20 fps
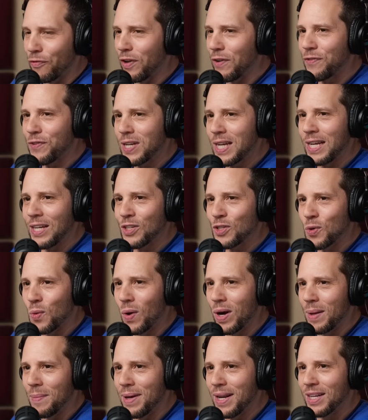15,
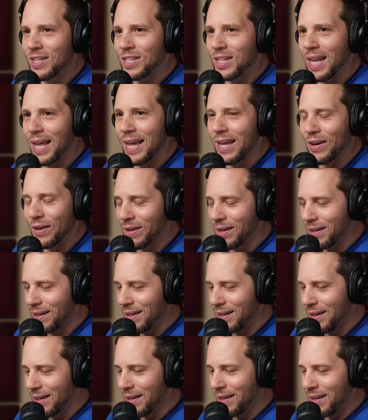20 minutes
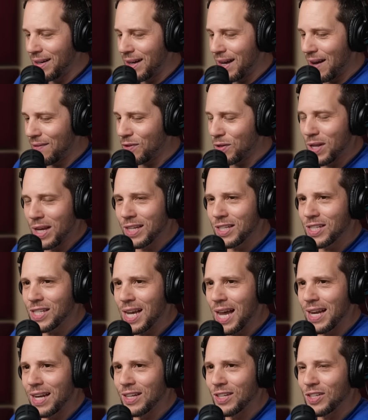later, after they
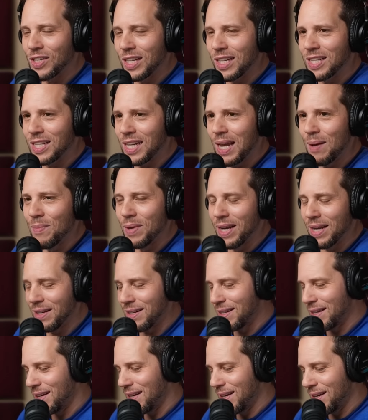said it's it's
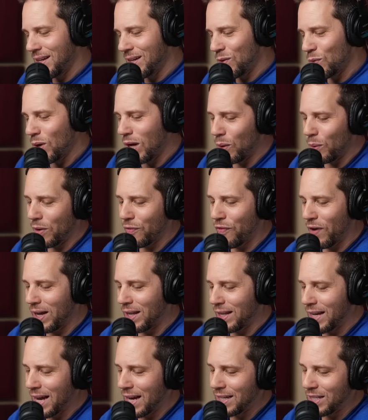imminent, well, we
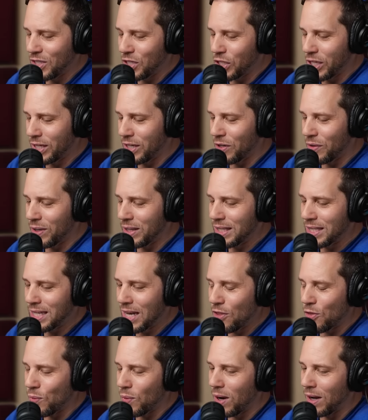finally got Jinder and
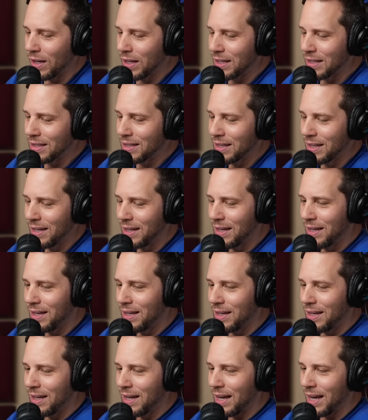Seth Rollins.
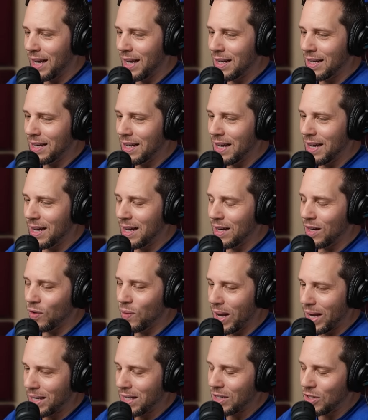And uh,
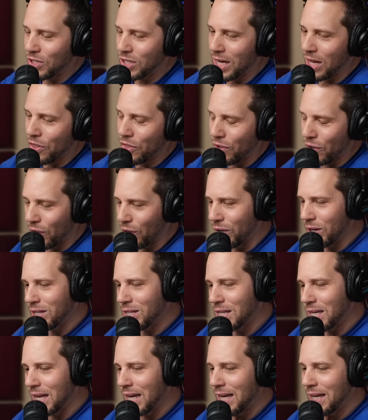granted, Seth
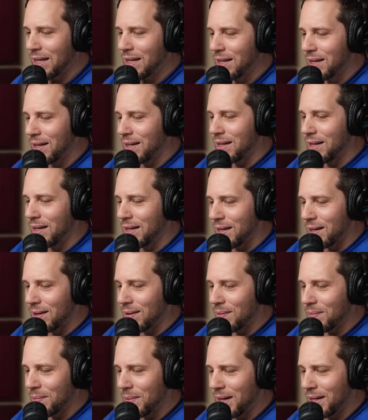hurt his knee,
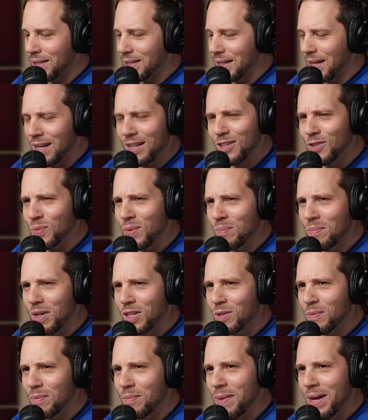but uh, this wasn't
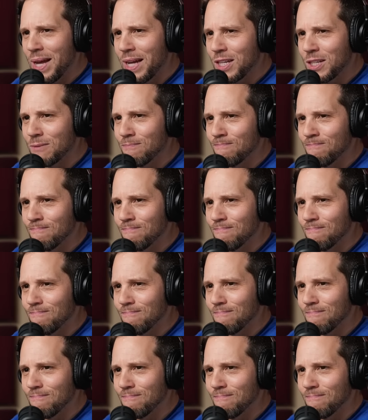much of a match.